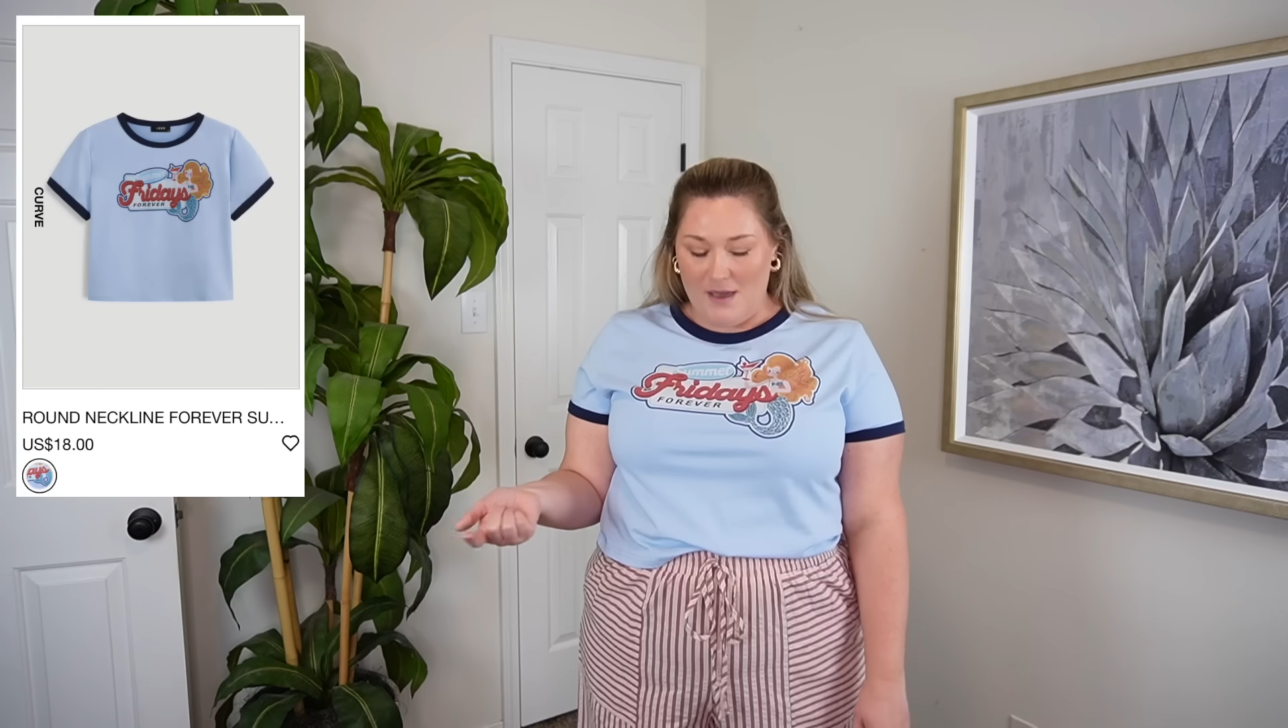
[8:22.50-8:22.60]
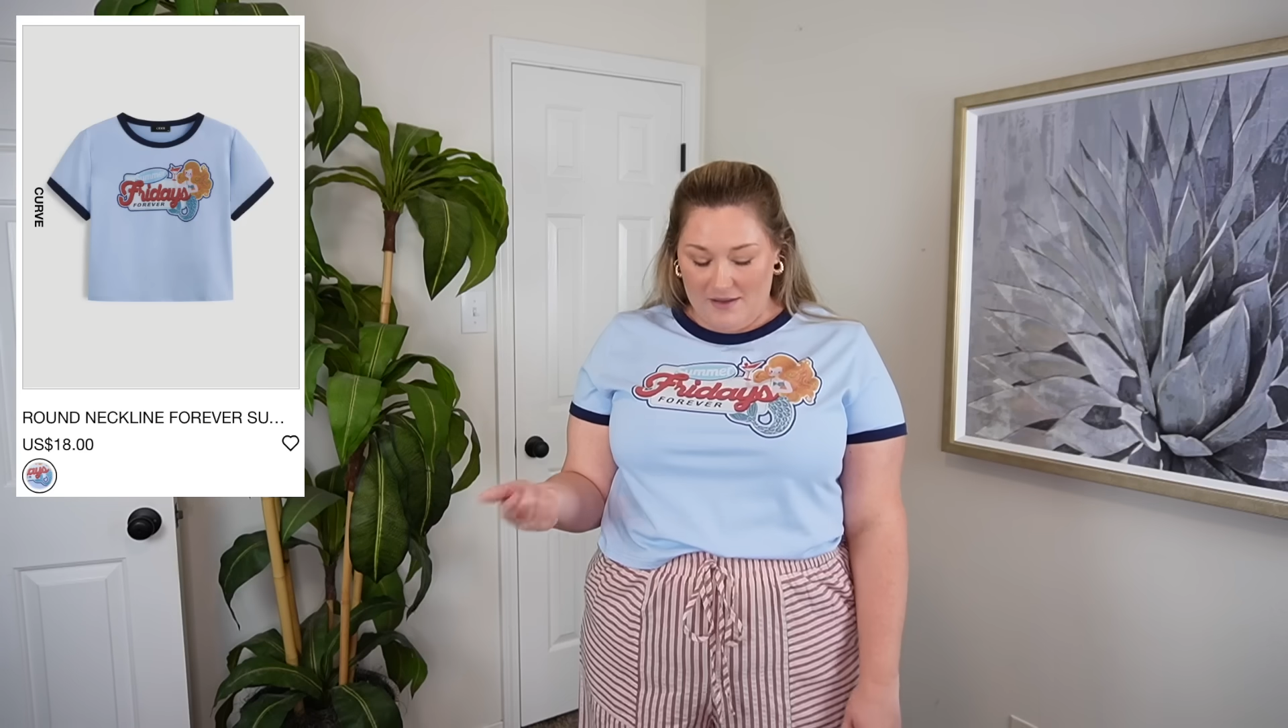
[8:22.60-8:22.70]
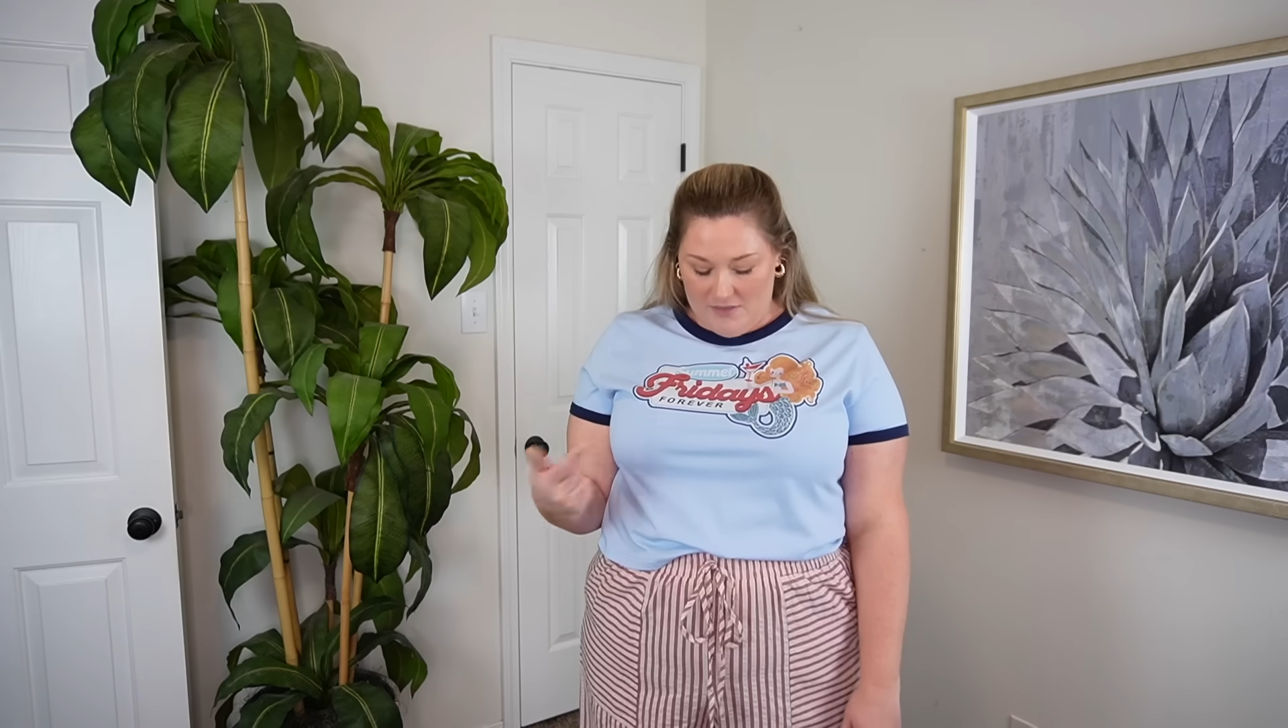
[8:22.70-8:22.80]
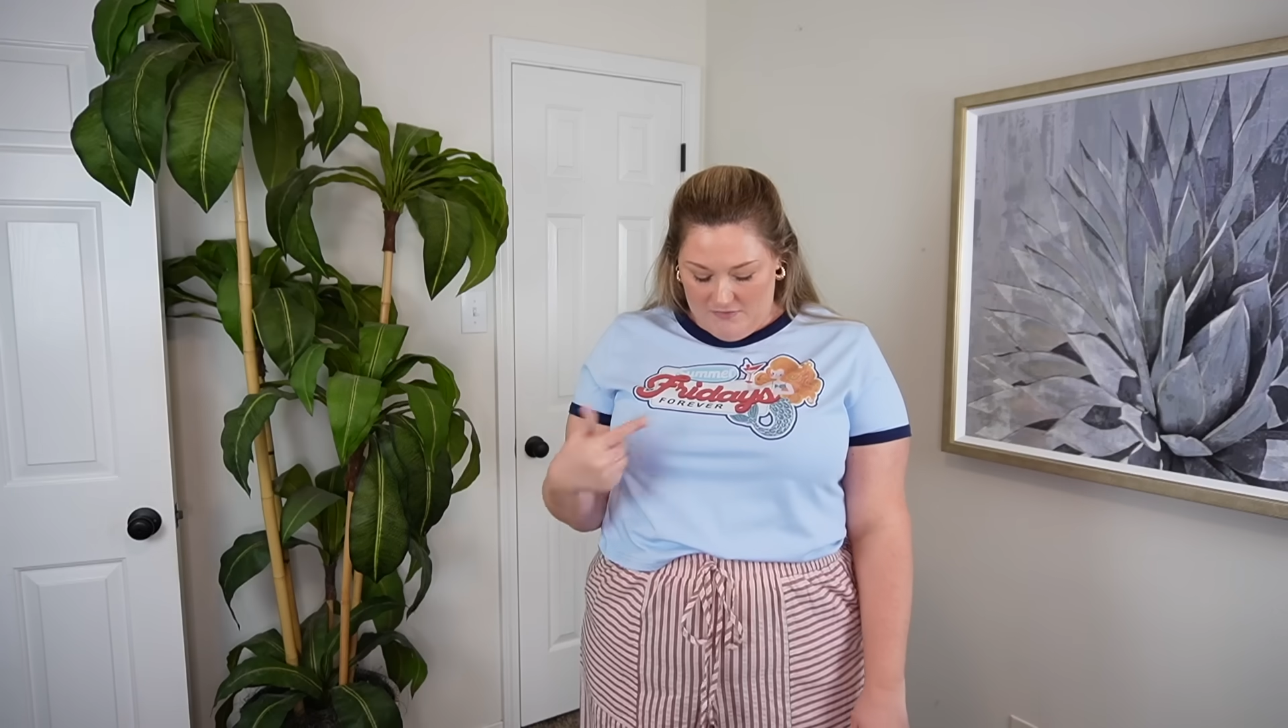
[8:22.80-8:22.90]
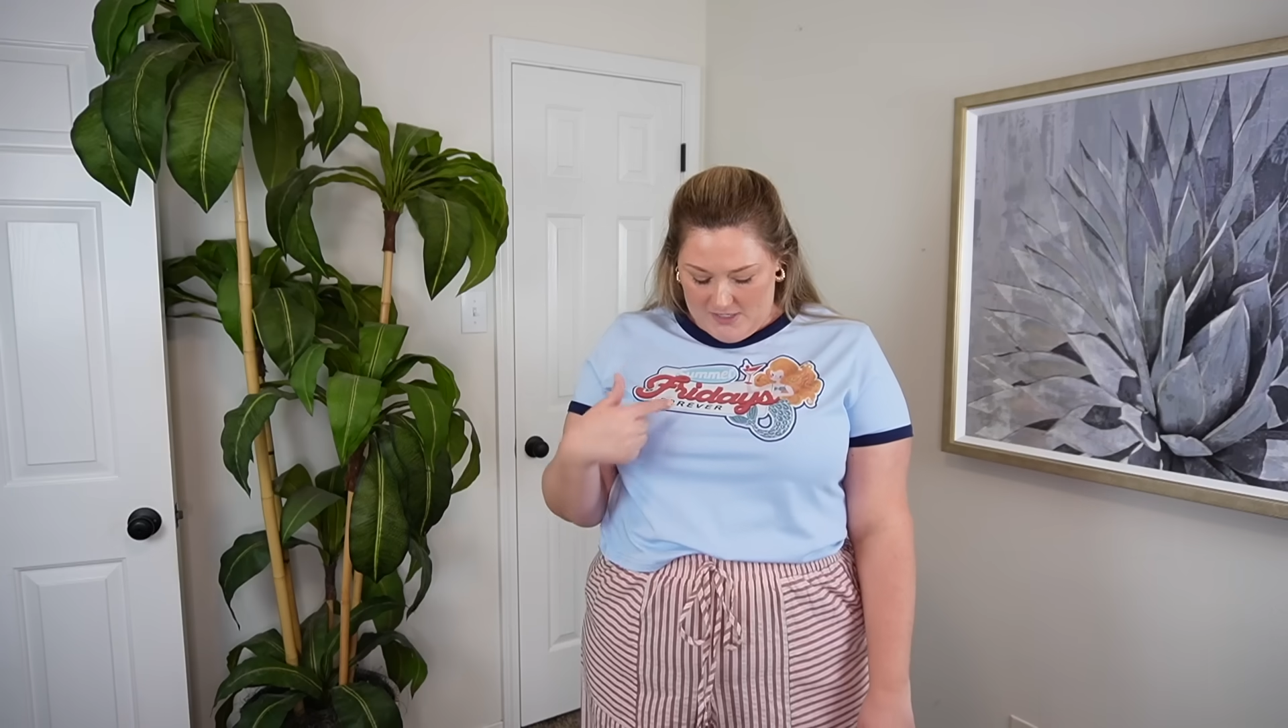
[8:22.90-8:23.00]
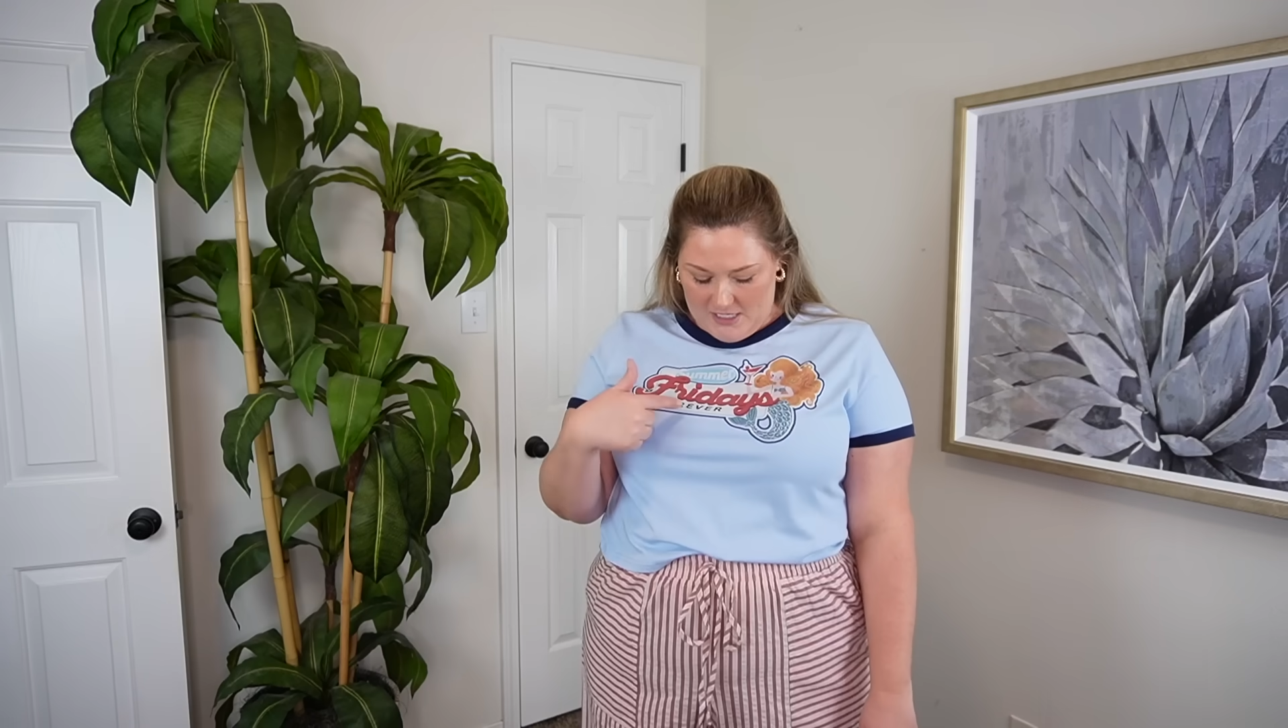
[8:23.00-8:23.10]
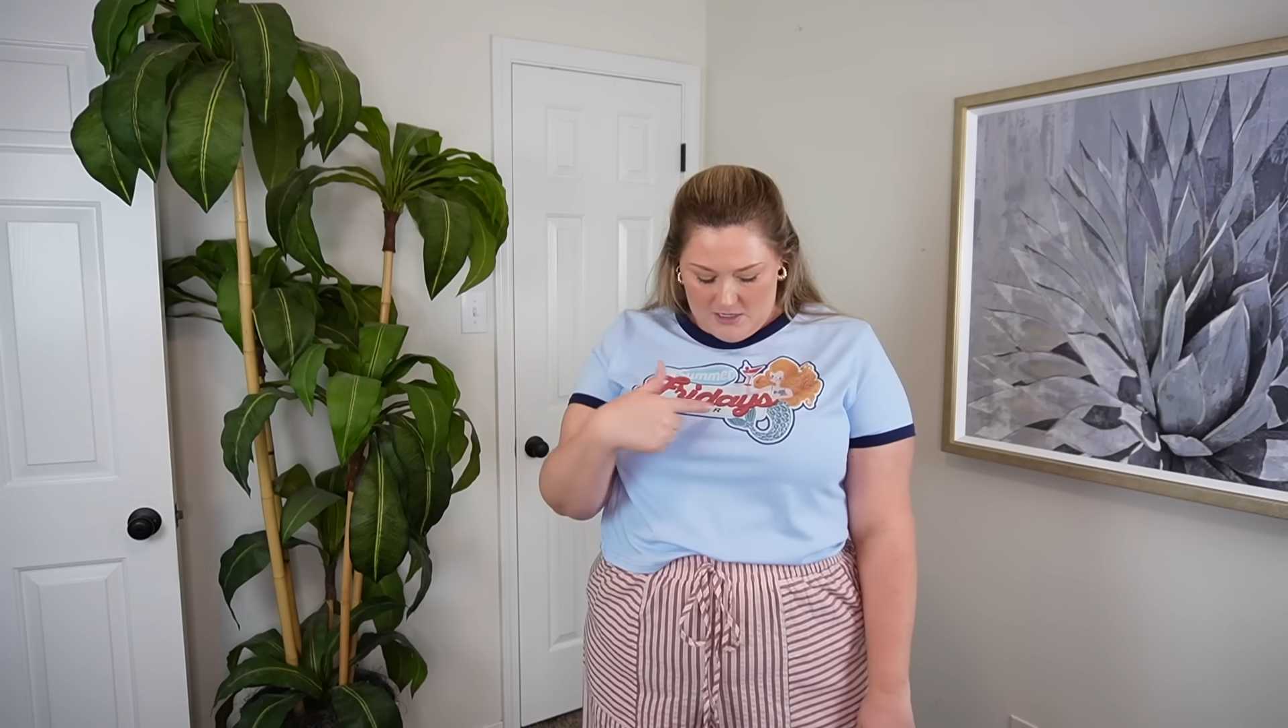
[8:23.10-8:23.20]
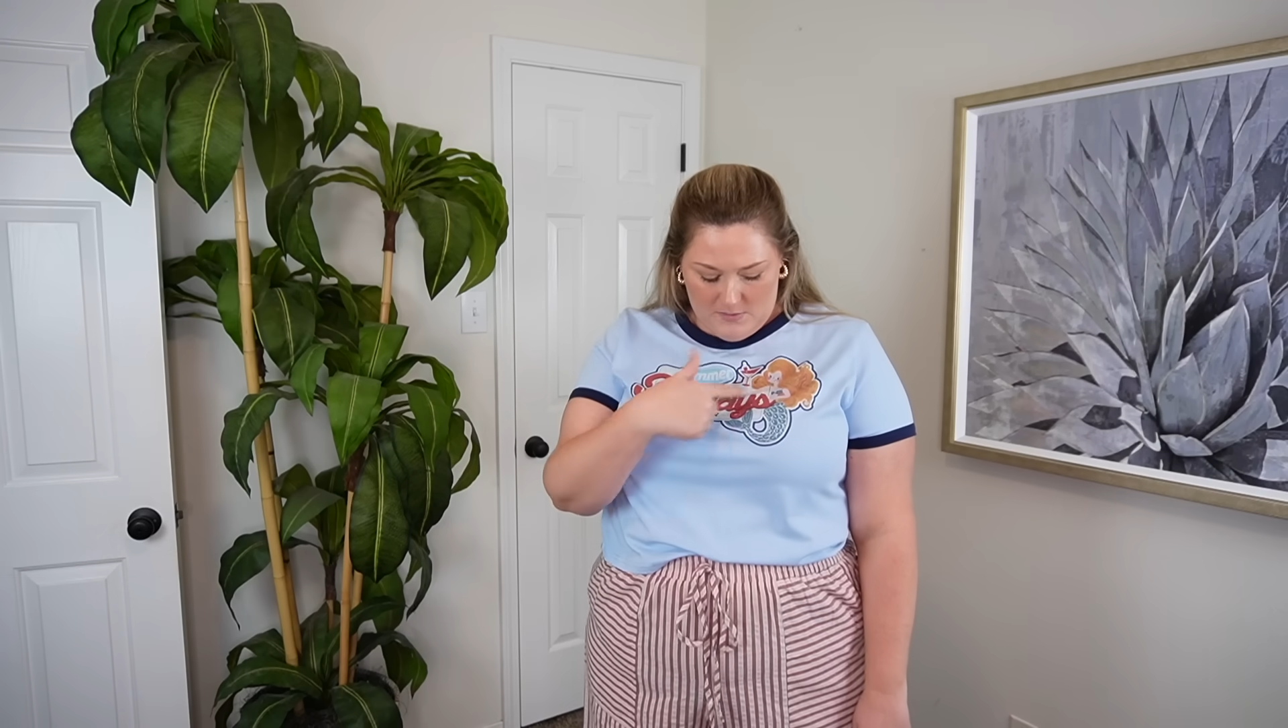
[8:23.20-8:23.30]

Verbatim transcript: of the video